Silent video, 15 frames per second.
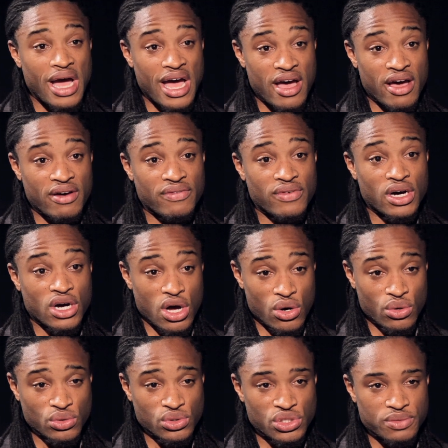have a
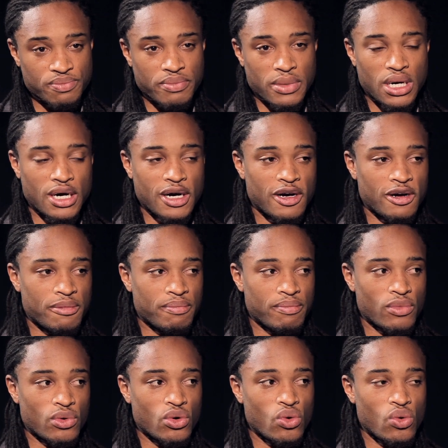coach
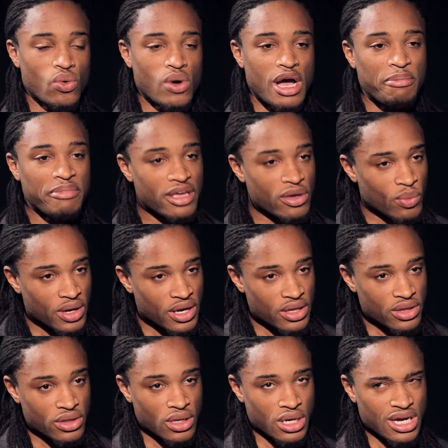who I meet
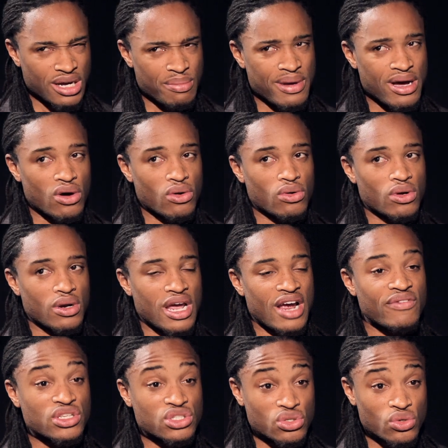with about
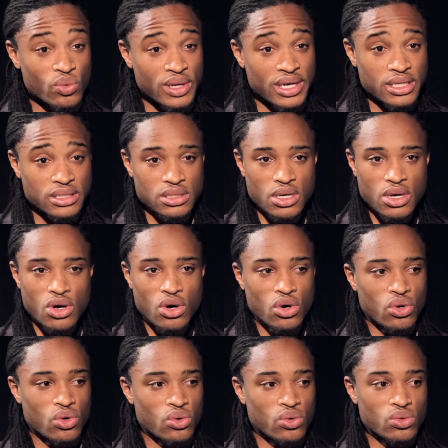every 2 weeks,
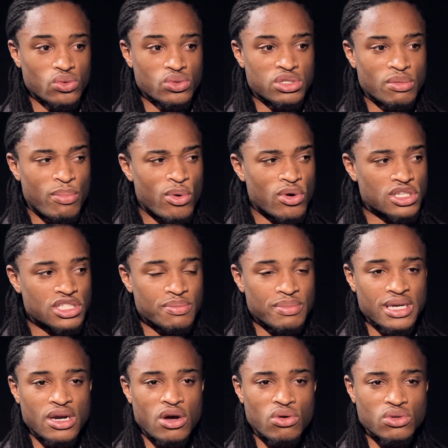who supports
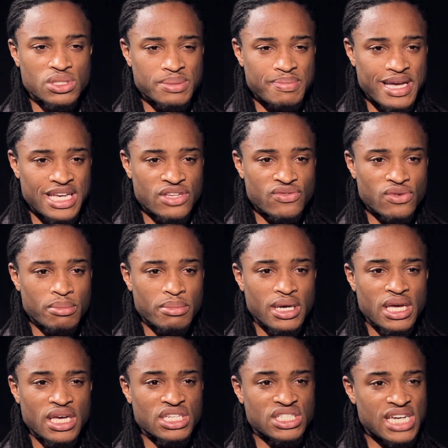me and holds space for
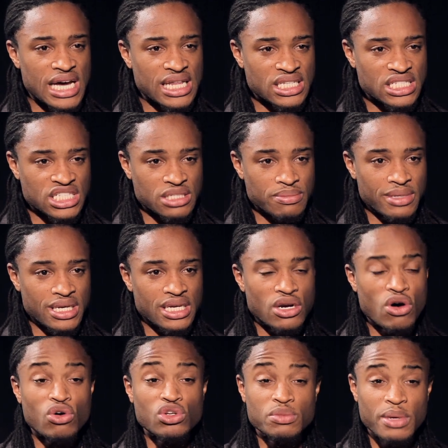me and challenges me and
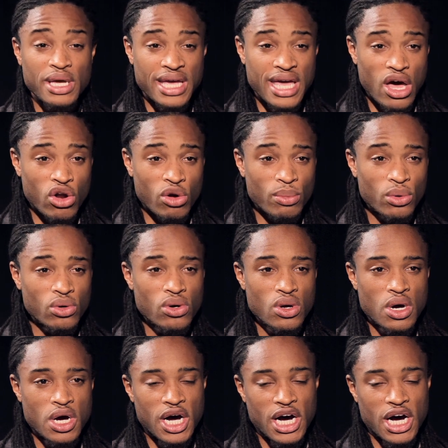holds me accountable.